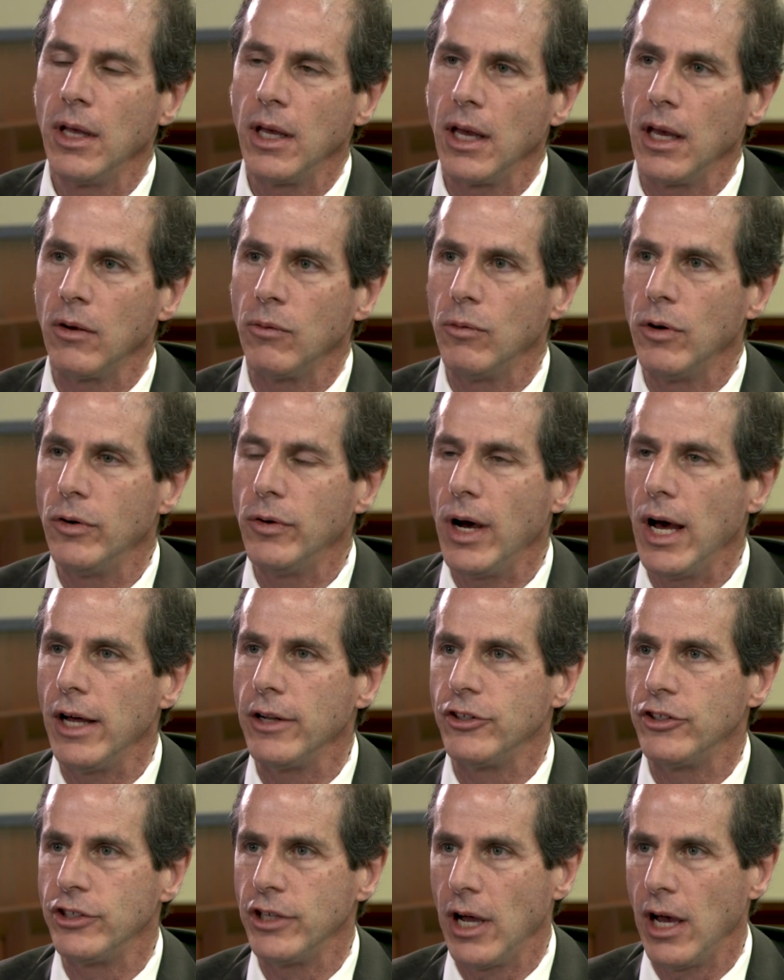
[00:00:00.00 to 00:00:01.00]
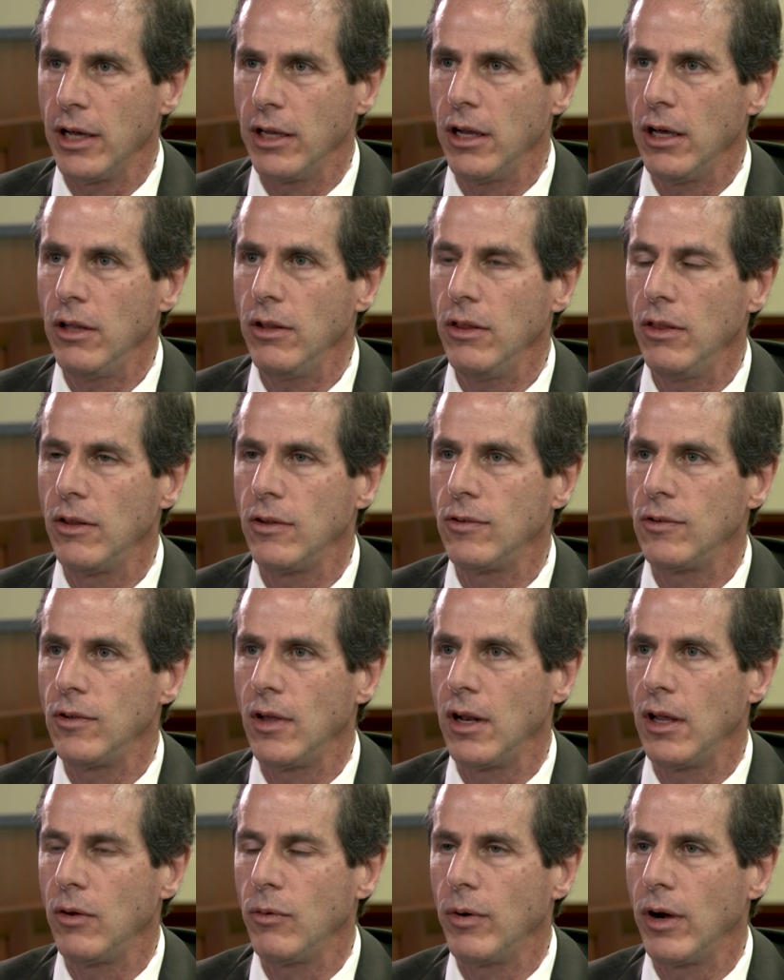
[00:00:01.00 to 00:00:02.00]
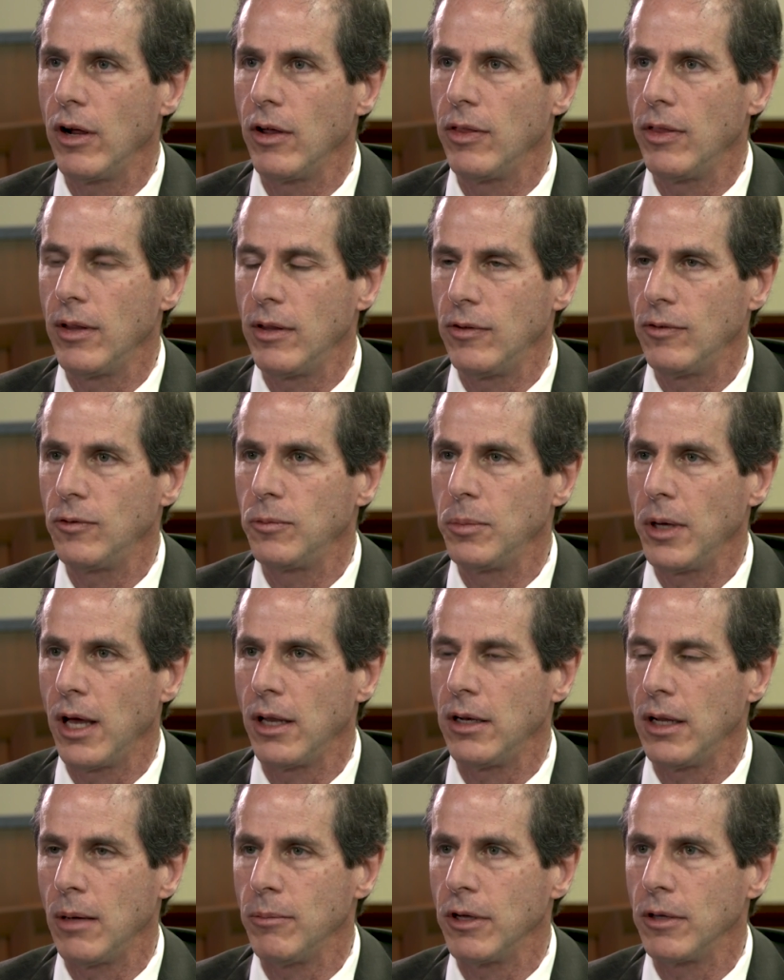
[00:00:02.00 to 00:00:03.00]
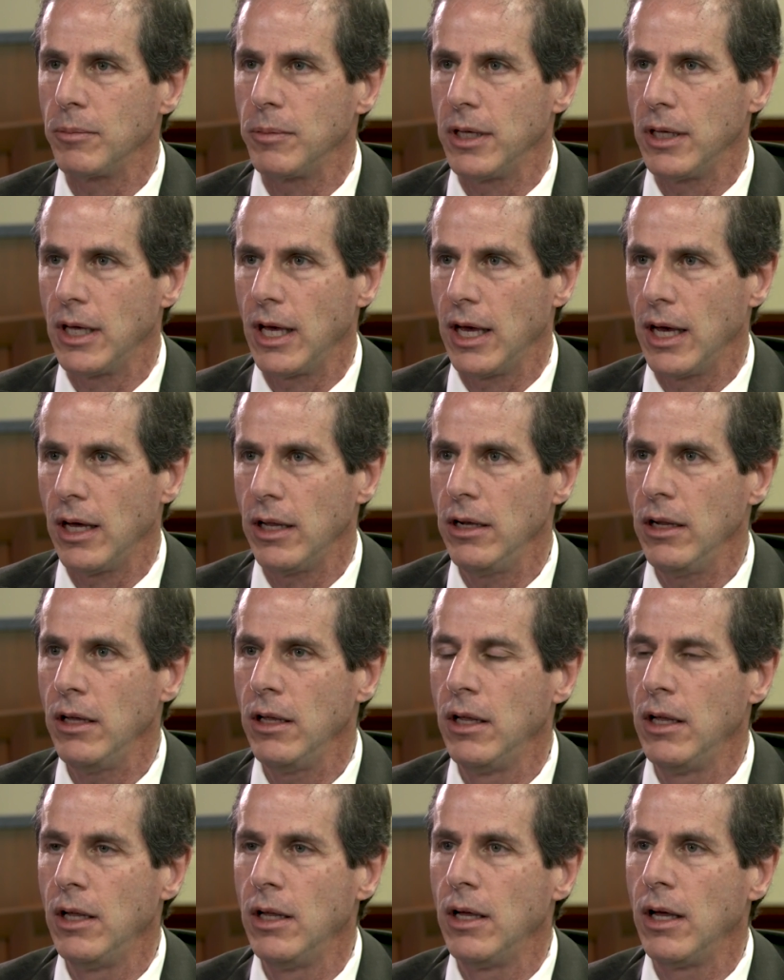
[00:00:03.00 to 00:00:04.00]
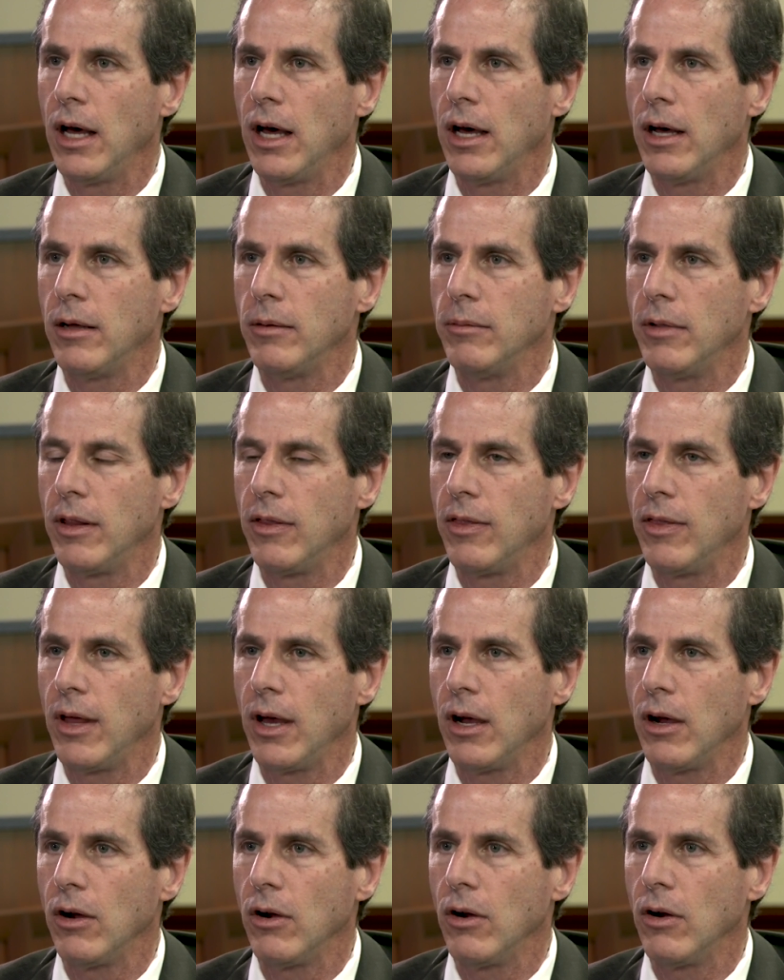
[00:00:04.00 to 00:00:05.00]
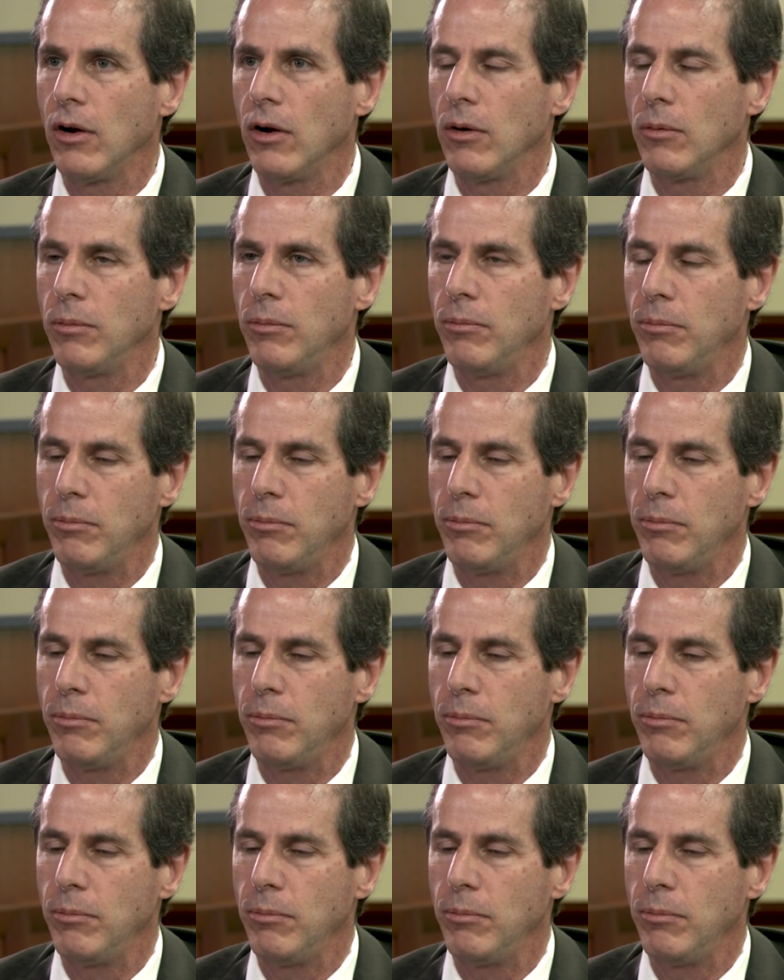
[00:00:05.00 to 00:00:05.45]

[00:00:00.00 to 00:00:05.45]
In Wuhan, China, the city where this pandemic began, their